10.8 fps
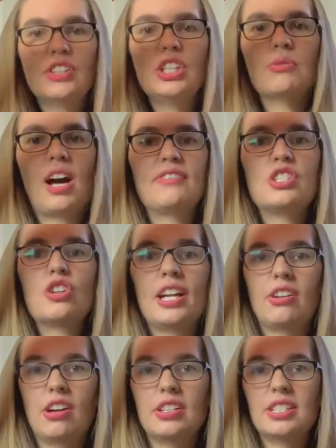cute. I'll have to try it
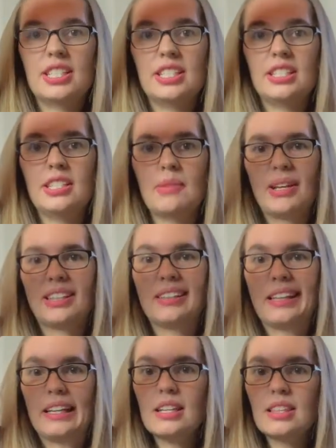on to see about the
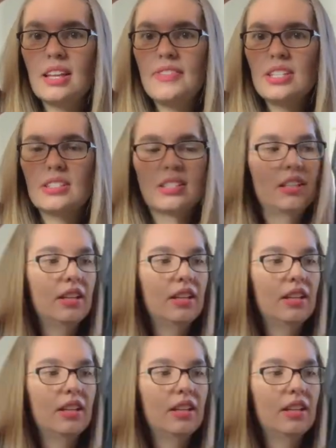length of it,